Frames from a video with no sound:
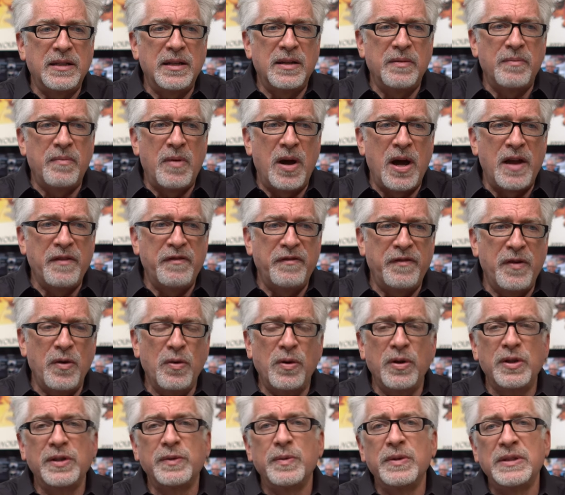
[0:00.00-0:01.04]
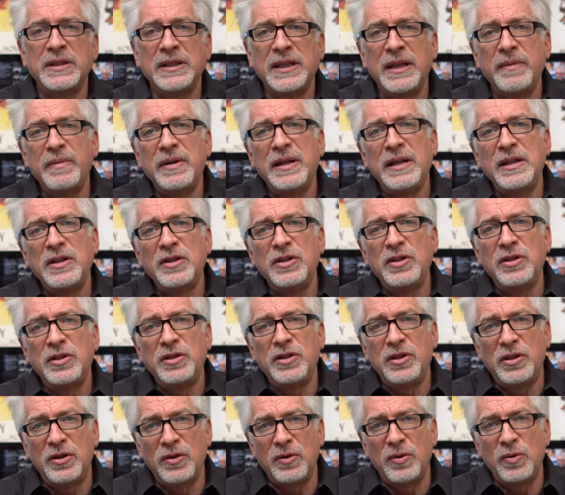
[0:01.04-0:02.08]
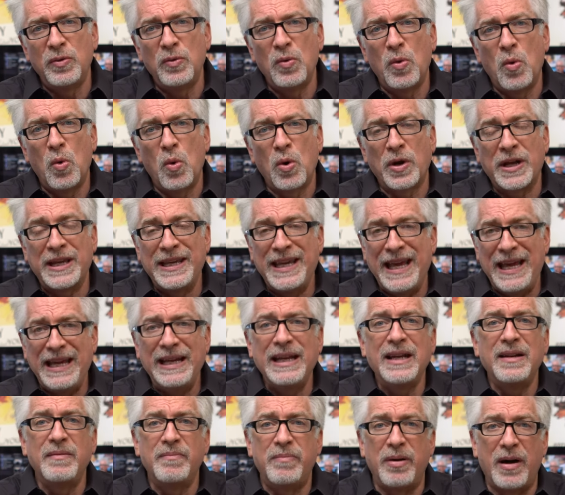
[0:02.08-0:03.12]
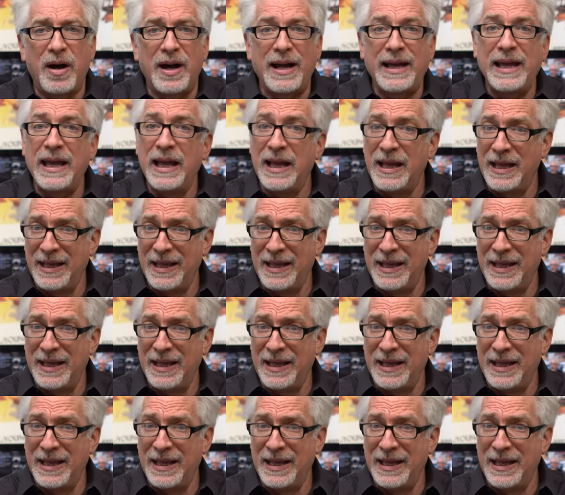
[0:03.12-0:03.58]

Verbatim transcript: my focus was limited to or gated by